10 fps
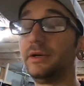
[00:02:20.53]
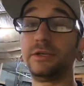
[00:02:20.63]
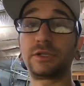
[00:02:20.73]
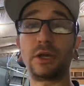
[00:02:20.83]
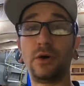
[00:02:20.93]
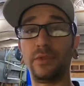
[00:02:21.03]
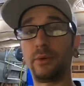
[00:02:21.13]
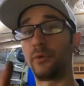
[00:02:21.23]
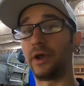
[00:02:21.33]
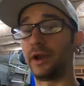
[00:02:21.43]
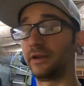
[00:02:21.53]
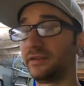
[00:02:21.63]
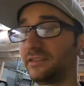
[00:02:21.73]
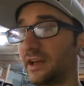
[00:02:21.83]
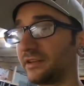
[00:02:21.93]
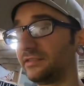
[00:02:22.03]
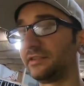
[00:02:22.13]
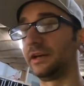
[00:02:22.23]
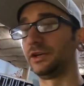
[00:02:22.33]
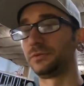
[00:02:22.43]
So then we went on to the second
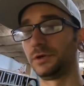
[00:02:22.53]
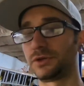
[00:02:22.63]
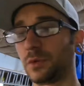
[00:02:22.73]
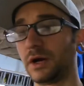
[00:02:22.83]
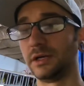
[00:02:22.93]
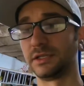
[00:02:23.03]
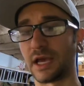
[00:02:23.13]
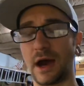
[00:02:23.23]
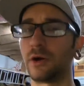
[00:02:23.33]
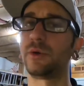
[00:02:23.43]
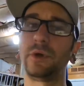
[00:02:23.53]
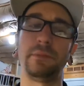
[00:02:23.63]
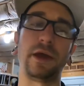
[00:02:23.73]
stage, which was how can we make